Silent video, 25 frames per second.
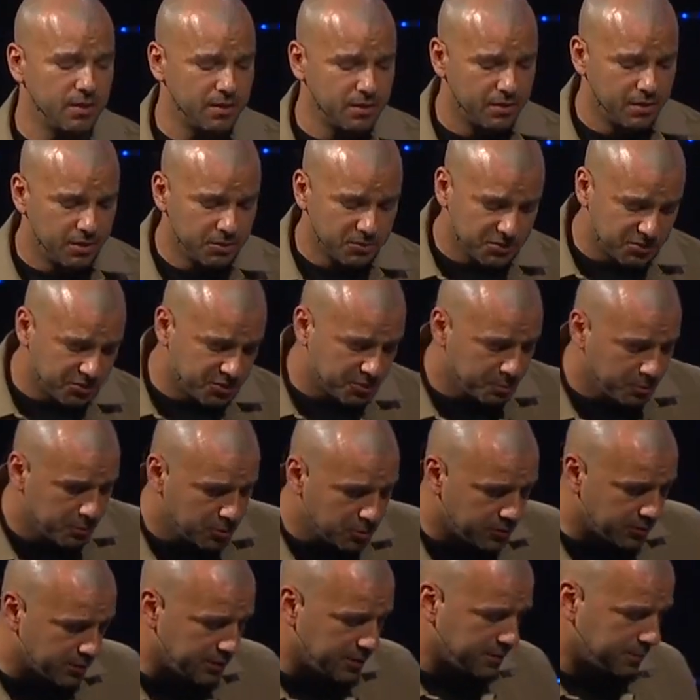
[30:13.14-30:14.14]
There's this
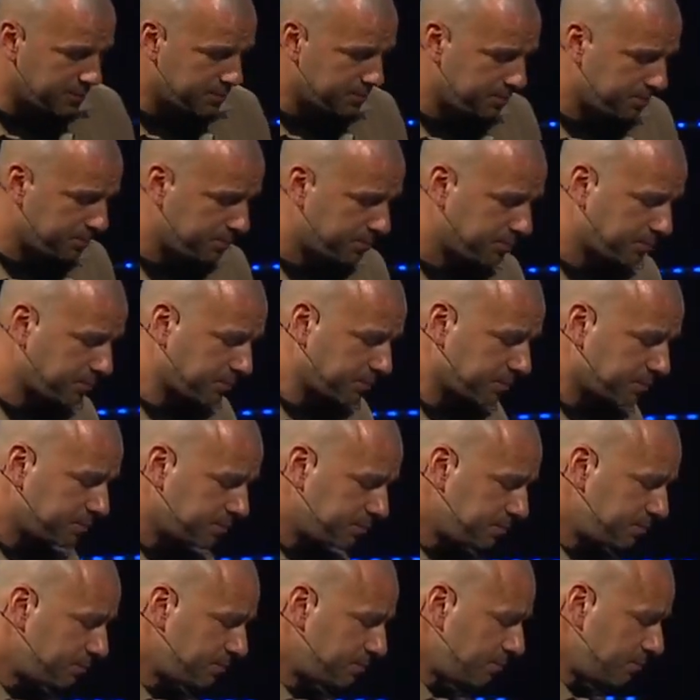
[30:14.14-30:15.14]
movie,
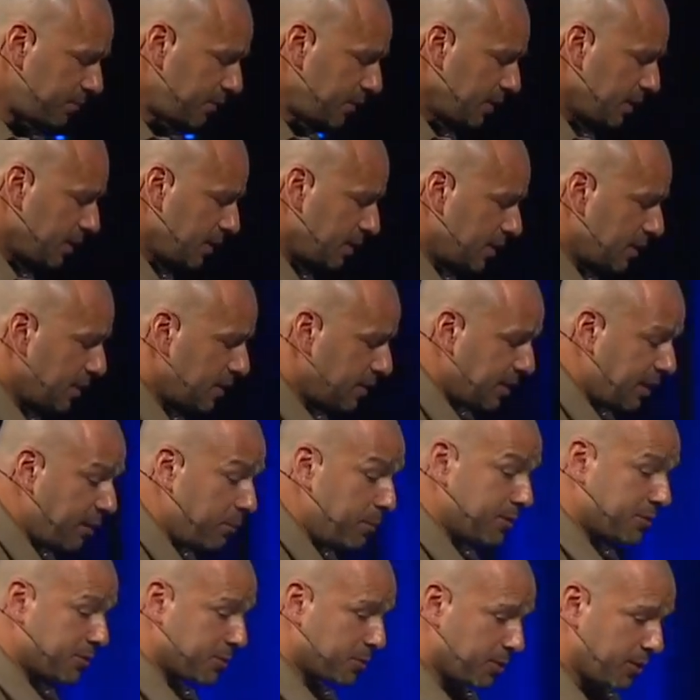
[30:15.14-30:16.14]
Les
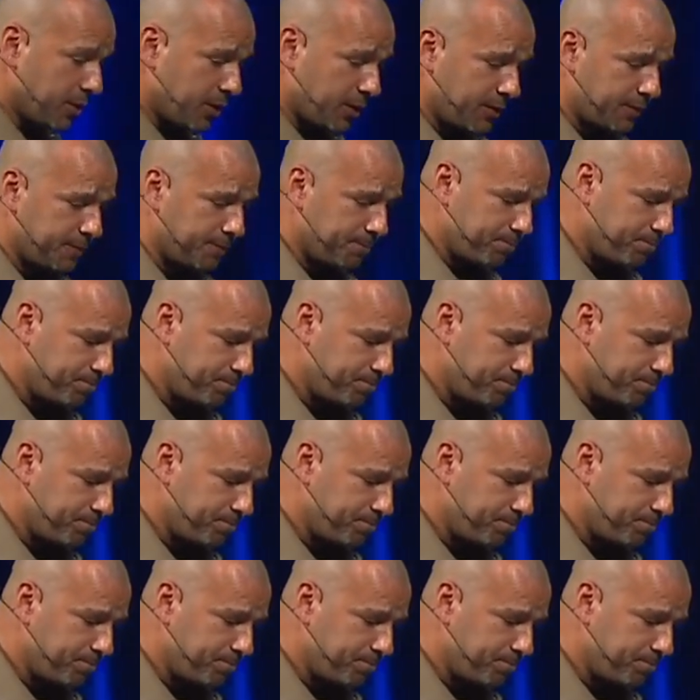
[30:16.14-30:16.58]
Miserables.